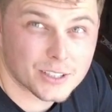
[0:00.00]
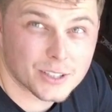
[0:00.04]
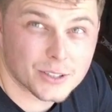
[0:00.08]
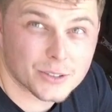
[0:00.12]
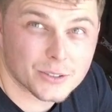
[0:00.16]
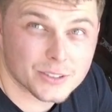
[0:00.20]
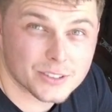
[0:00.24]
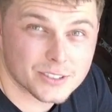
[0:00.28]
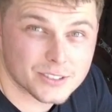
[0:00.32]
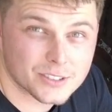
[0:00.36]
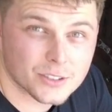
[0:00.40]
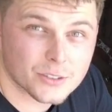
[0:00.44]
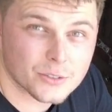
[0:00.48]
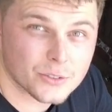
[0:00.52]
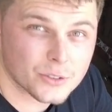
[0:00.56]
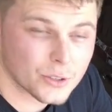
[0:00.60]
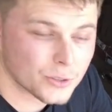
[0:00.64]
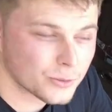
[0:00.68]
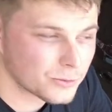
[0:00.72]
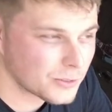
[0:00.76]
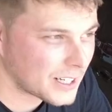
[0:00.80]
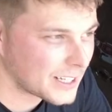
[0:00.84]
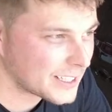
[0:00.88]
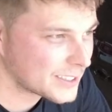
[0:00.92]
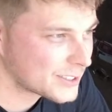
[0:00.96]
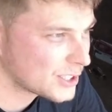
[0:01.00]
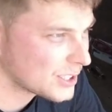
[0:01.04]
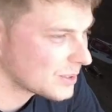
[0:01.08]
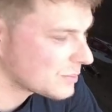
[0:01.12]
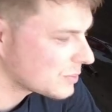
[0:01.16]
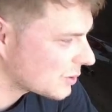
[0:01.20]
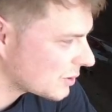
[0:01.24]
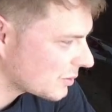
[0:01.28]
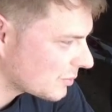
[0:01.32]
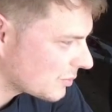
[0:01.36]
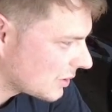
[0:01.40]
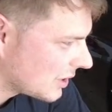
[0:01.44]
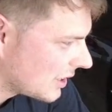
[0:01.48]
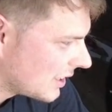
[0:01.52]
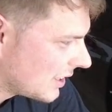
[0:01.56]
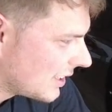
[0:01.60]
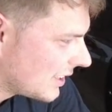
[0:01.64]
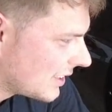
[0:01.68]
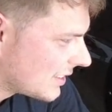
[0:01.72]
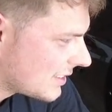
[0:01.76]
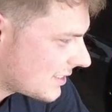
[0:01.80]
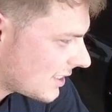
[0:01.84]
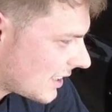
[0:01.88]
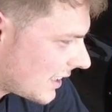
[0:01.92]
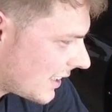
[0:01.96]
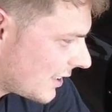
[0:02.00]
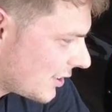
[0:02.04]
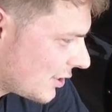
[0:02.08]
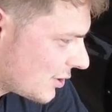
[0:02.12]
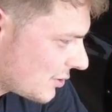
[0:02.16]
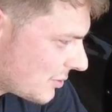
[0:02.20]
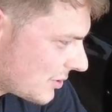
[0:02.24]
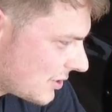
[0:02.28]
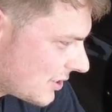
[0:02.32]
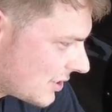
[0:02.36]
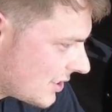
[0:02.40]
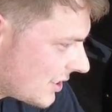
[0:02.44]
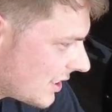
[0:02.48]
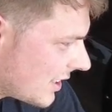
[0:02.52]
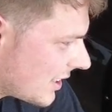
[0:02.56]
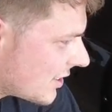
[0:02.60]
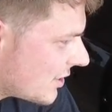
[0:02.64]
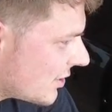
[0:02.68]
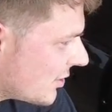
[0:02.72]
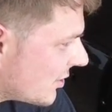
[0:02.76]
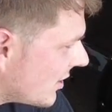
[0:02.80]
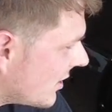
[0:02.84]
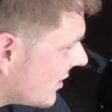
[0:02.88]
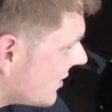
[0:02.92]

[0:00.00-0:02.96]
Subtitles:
coated so no rock chips will tires would stick to it,